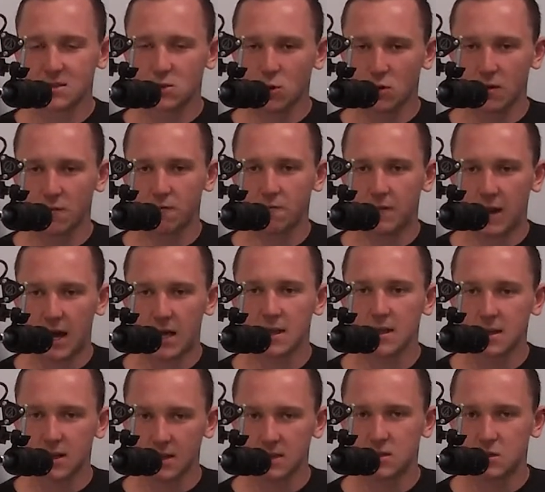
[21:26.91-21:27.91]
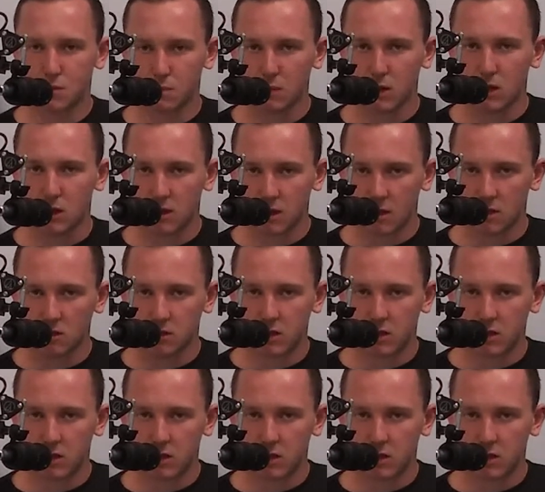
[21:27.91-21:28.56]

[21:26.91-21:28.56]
sort of validates to me that